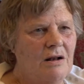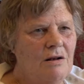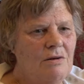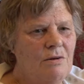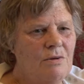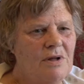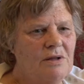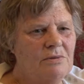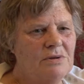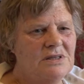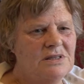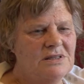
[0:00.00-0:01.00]
Oh, it
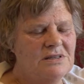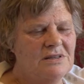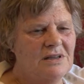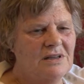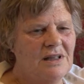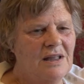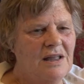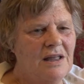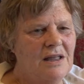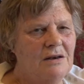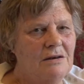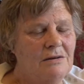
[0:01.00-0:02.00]
was
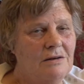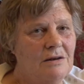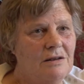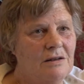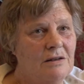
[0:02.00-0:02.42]
in